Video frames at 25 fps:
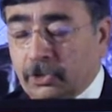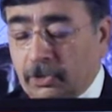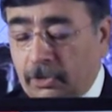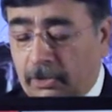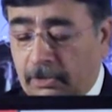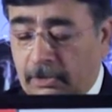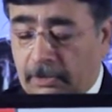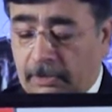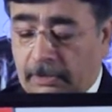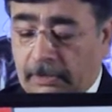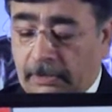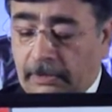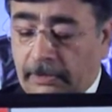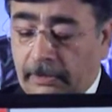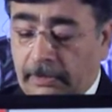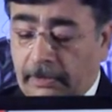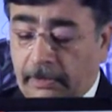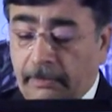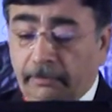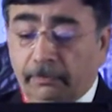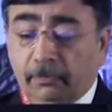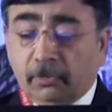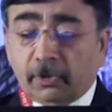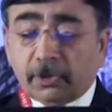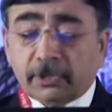
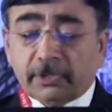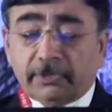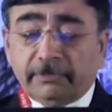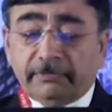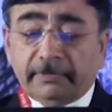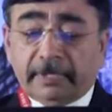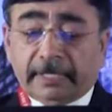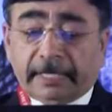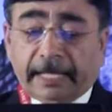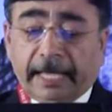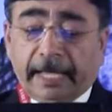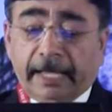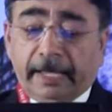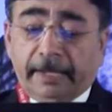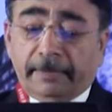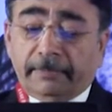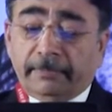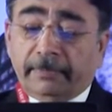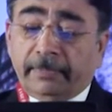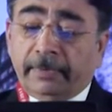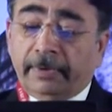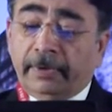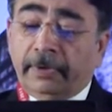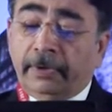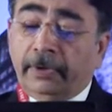So most of the
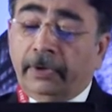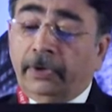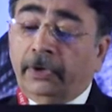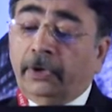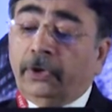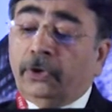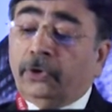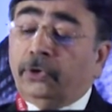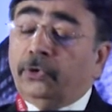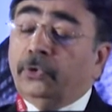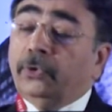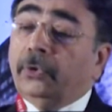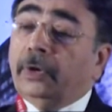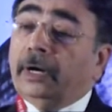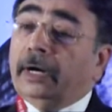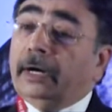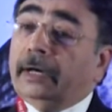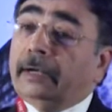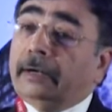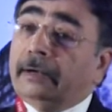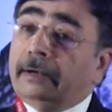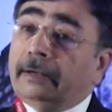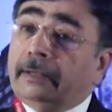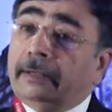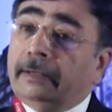time you
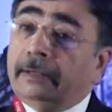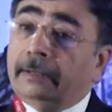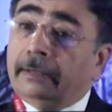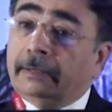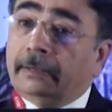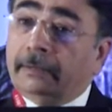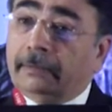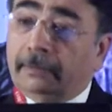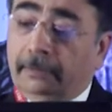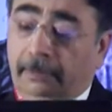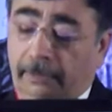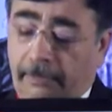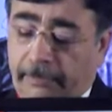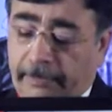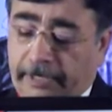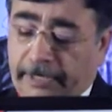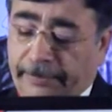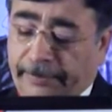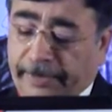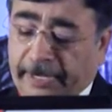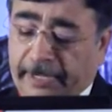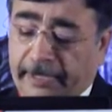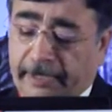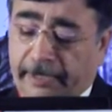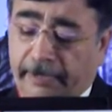are
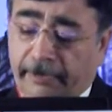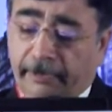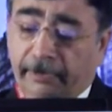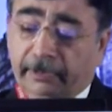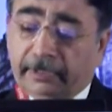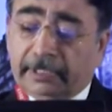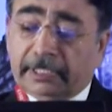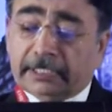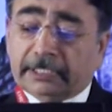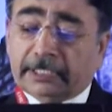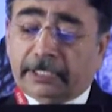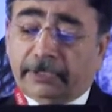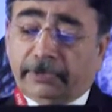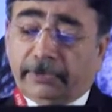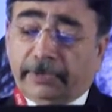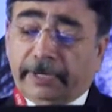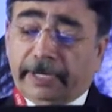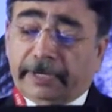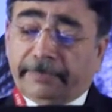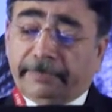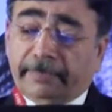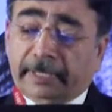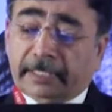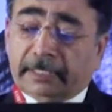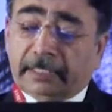dependent on the
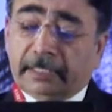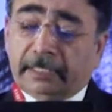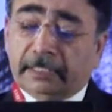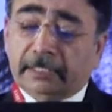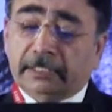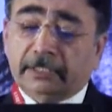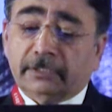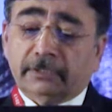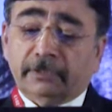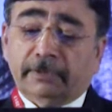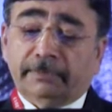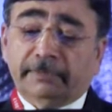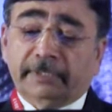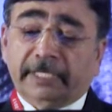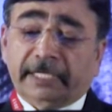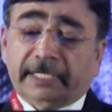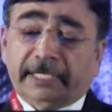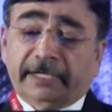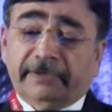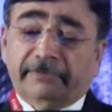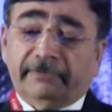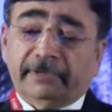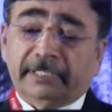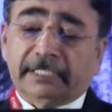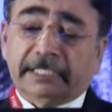survey methods,
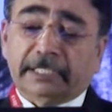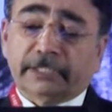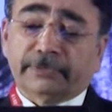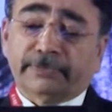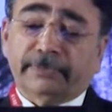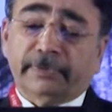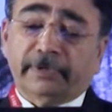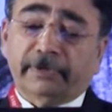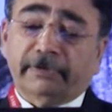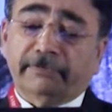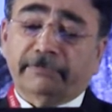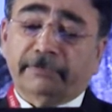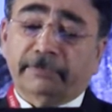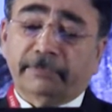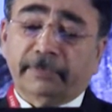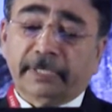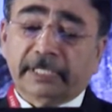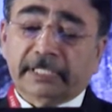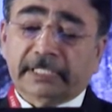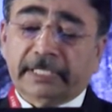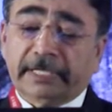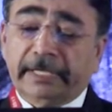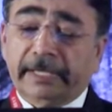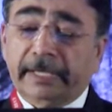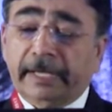objective assessment of
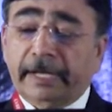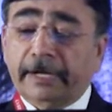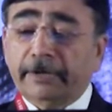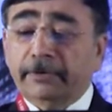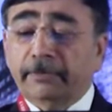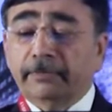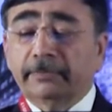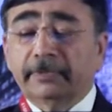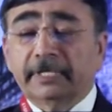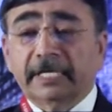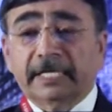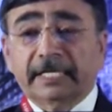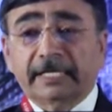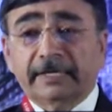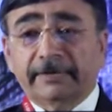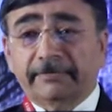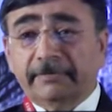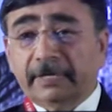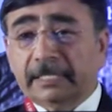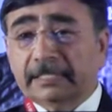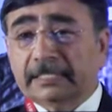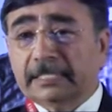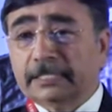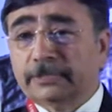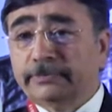obesity, and
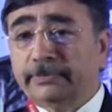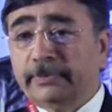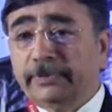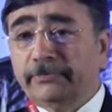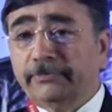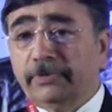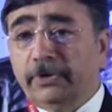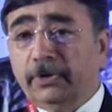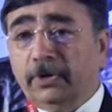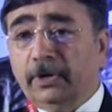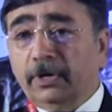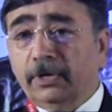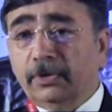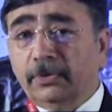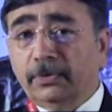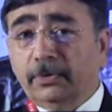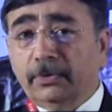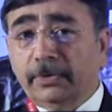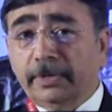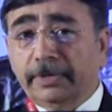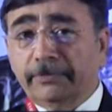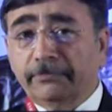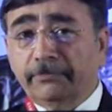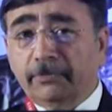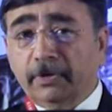objective assessment we all
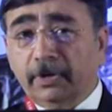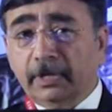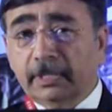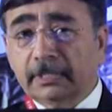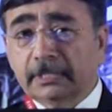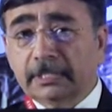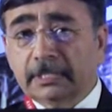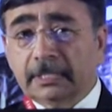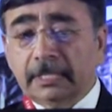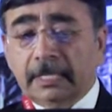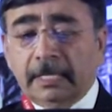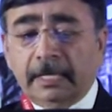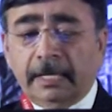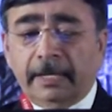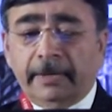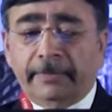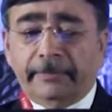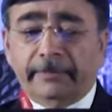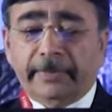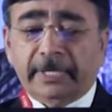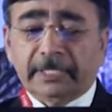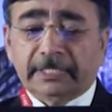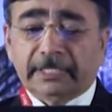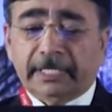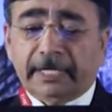know involves
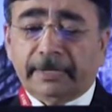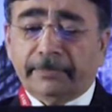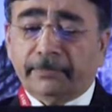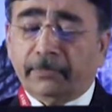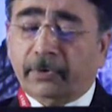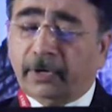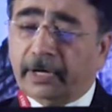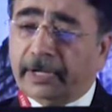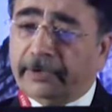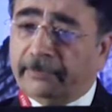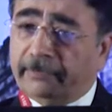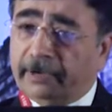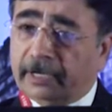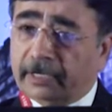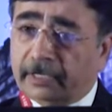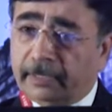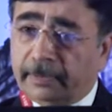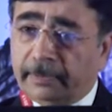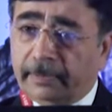measuring body